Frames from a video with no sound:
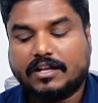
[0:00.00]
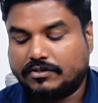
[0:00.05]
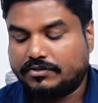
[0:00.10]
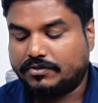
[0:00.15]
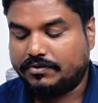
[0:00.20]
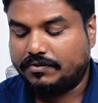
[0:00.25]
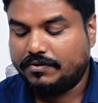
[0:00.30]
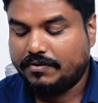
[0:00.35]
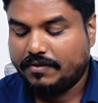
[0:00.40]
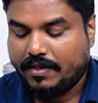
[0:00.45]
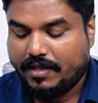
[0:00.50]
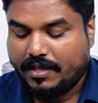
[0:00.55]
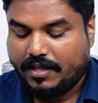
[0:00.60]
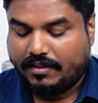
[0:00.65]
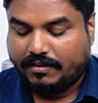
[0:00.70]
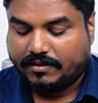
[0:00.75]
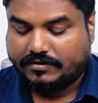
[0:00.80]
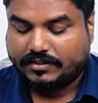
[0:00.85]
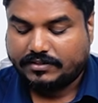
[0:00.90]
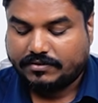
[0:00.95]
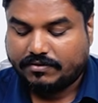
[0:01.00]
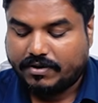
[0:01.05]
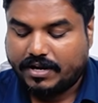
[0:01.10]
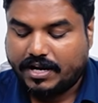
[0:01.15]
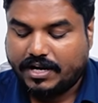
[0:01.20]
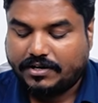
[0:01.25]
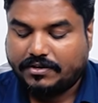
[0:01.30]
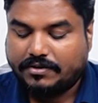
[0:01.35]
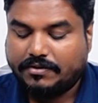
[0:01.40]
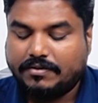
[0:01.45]
So this is
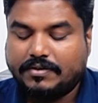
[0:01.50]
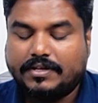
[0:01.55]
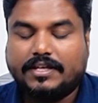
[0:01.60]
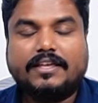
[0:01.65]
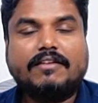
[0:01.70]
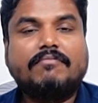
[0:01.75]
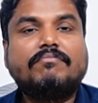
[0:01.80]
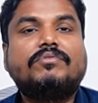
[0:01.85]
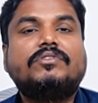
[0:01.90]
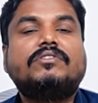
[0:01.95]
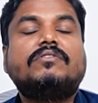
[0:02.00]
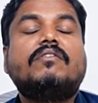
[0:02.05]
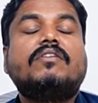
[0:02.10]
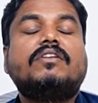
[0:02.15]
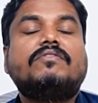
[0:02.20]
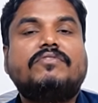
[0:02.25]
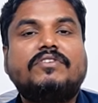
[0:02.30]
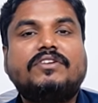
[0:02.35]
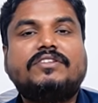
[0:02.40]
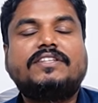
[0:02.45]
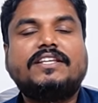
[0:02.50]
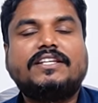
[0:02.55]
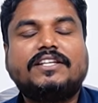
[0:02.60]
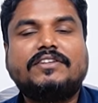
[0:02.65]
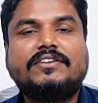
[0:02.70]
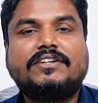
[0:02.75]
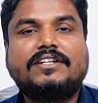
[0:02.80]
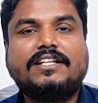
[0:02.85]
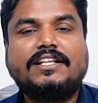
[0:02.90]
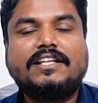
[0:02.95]
going to improve our food
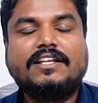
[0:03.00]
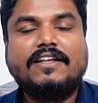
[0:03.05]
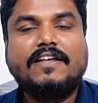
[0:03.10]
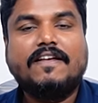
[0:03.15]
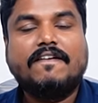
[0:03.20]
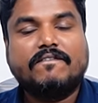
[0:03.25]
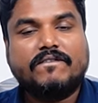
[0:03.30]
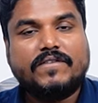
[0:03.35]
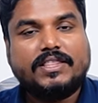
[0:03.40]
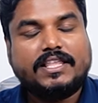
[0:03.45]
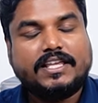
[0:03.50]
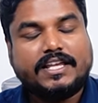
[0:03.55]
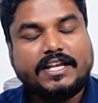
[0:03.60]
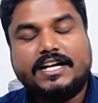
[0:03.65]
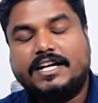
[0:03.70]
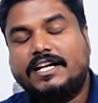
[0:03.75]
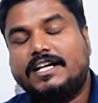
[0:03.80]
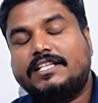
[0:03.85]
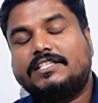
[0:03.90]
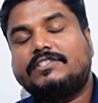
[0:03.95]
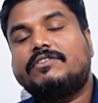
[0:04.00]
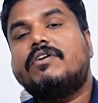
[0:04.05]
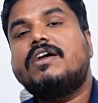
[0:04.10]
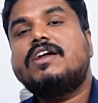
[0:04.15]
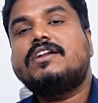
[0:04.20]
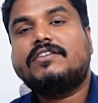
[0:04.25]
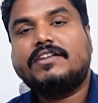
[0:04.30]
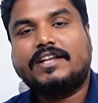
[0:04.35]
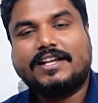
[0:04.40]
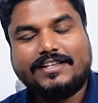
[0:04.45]
security. When the yield is
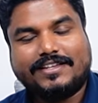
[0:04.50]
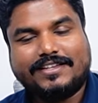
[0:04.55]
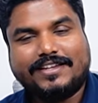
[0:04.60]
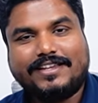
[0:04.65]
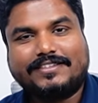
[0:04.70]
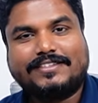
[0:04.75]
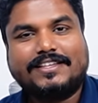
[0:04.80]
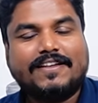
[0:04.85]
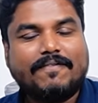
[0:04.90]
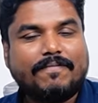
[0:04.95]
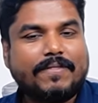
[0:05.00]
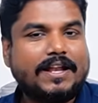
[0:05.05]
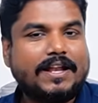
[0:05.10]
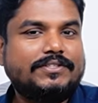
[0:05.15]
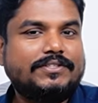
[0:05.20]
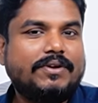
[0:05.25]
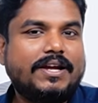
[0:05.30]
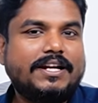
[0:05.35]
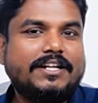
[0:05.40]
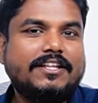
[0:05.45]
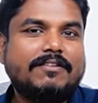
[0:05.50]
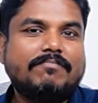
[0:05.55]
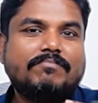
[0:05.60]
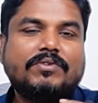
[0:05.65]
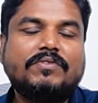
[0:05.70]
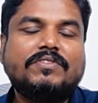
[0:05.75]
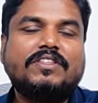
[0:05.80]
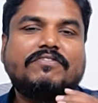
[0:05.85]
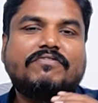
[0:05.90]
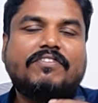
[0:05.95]
going to increase, going to
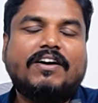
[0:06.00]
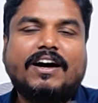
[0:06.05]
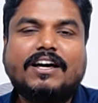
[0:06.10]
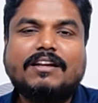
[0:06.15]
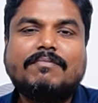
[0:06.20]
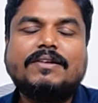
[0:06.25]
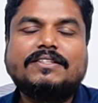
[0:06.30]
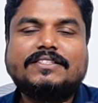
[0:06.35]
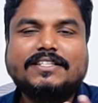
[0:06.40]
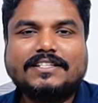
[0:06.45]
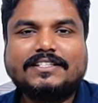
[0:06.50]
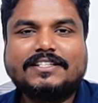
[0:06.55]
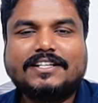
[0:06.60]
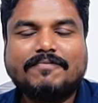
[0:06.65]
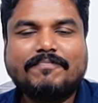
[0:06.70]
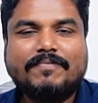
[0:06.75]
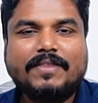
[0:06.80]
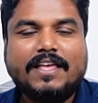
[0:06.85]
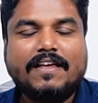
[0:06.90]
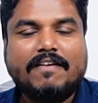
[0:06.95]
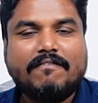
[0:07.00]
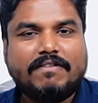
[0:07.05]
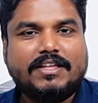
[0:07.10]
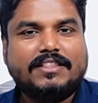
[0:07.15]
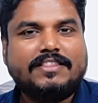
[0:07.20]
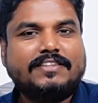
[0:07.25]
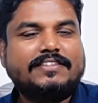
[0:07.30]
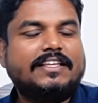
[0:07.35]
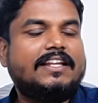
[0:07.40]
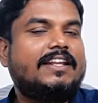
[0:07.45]
improve the farmer's income.
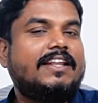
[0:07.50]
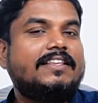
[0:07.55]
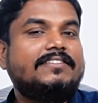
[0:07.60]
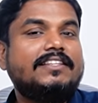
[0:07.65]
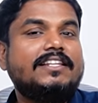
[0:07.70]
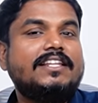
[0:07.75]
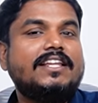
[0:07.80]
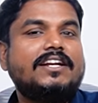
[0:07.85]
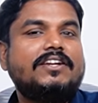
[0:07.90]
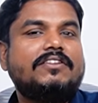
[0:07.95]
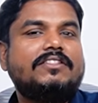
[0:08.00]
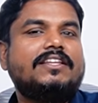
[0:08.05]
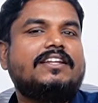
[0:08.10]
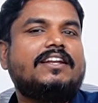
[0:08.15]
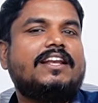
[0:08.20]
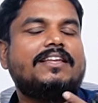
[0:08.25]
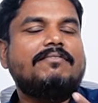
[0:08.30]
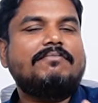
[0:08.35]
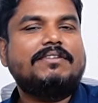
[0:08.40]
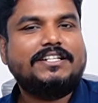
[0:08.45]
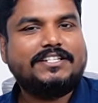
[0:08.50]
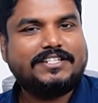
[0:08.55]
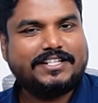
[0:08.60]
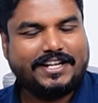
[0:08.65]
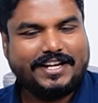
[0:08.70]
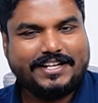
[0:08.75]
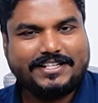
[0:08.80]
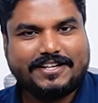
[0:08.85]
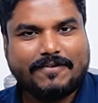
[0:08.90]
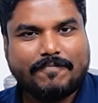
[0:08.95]
When these are resilient to the climate
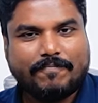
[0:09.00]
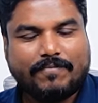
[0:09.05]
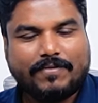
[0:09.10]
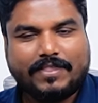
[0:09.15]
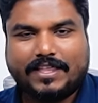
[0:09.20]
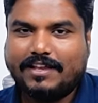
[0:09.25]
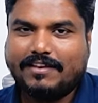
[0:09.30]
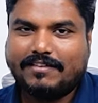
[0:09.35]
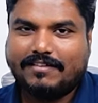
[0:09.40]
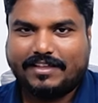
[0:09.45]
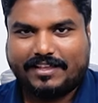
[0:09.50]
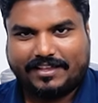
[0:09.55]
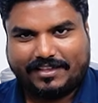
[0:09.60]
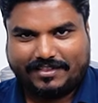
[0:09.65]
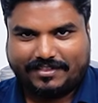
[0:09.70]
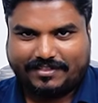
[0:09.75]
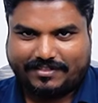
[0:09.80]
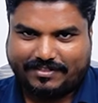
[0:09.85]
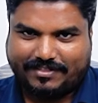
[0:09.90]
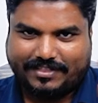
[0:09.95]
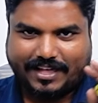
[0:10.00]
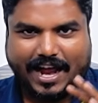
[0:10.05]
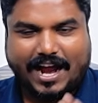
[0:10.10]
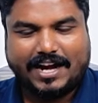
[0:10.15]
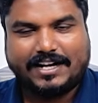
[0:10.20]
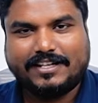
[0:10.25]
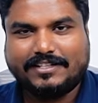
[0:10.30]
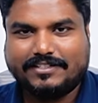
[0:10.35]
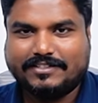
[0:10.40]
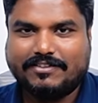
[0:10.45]
change, then
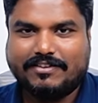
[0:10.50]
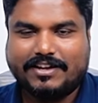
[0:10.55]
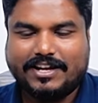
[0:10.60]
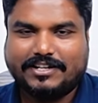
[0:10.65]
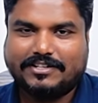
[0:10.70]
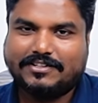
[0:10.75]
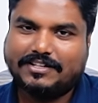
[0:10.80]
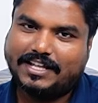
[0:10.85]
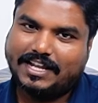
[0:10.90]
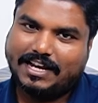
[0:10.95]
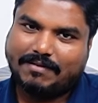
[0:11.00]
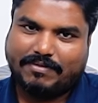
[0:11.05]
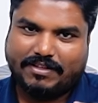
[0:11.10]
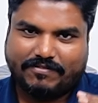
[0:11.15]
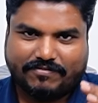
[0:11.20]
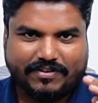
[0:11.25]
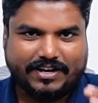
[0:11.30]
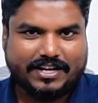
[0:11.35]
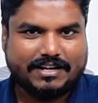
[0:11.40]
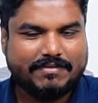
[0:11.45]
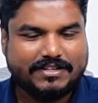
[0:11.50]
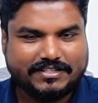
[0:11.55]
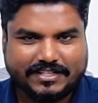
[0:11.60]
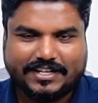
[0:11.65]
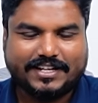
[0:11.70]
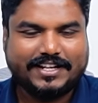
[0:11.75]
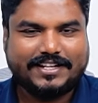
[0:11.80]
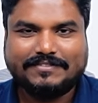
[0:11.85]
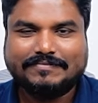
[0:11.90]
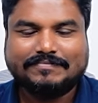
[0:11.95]
that is going to help the farmers
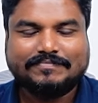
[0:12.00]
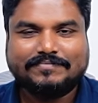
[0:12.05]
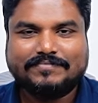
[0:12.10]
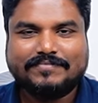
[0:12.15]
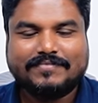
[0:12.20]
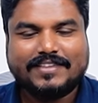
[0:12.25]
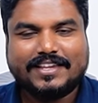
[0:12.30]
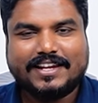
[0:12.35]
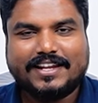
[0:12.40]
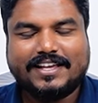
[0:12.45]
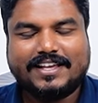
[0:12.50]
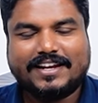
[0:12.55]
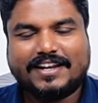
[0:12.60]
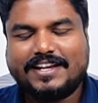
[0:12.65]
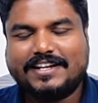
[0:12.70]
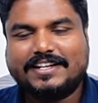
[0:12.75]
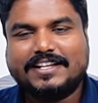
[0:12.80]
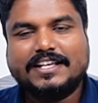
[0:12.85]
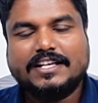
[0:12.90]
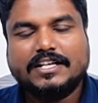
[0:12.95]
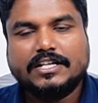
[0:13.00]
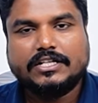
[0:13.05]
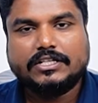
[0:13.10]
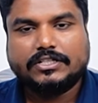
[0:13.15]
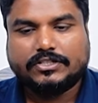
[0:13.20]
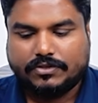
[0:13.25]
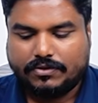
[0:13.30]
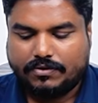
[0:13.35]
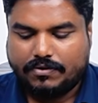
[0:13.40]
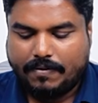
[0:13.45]
again, right?
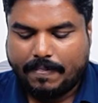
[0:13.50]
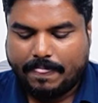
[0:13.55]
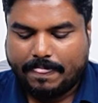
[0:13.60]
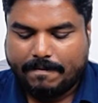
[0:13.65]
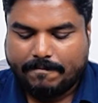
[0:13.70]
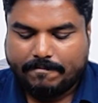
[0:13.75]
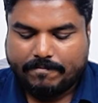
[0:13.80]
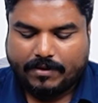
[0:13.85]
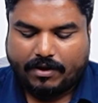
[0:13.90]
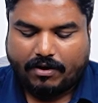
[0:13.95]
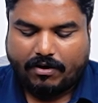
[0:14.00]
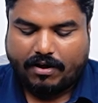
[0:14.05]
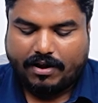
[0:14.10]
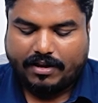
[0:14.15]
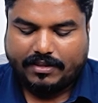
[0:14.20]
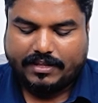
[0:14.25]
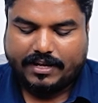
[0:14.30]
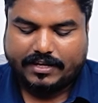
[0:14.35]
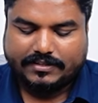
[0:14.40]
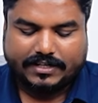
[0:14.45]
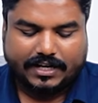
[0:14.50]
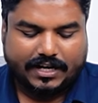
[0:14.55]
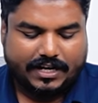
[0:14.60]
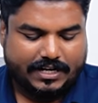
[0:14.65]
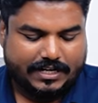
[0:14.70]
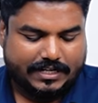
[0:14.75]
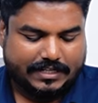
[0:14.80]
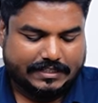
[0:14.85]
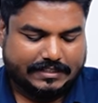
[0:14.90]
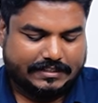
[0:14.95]
So all these
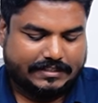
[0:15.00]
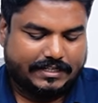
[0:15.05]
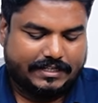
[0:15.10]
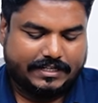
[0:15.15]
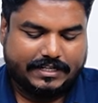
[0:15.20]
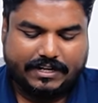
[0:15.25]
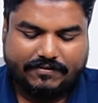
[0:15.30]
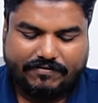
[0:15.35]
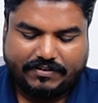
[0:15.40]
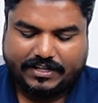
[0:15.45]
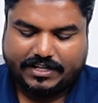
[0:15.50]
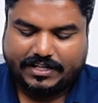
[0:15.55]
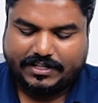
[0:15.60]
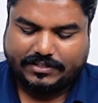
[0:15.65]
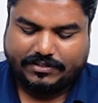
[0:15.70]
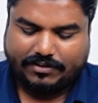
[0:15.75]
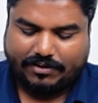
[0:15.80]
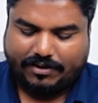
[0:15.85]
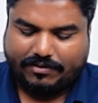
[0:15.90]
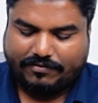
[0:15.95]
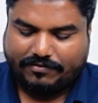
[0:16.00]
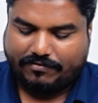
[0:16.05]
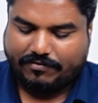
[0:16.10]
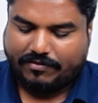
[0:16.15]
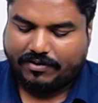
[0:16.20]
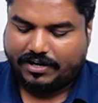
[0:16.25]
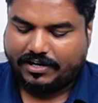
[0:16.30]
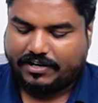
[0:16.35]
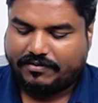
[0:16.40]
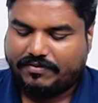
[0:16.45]
are significance of
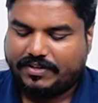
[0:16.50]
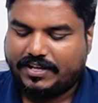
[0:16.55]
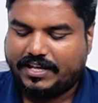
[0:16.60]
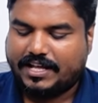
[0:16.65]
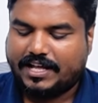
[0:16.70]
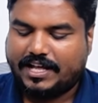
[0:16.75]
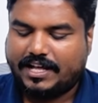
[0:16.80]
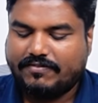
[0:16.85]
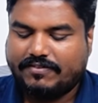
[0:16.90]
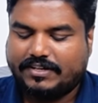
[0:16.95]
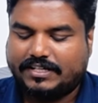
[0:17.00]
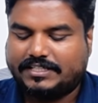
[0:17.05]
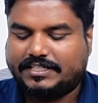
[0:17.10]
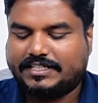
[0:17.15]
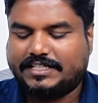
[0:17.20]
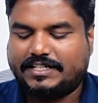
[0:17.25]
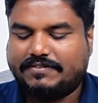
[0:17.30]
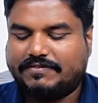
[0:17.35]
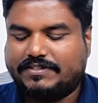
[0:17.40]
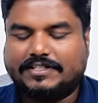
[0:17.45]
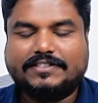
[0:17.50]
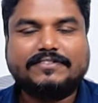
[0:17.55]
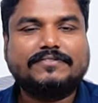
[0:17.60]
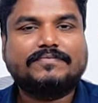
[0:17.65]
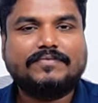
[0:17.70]
what we have achieved.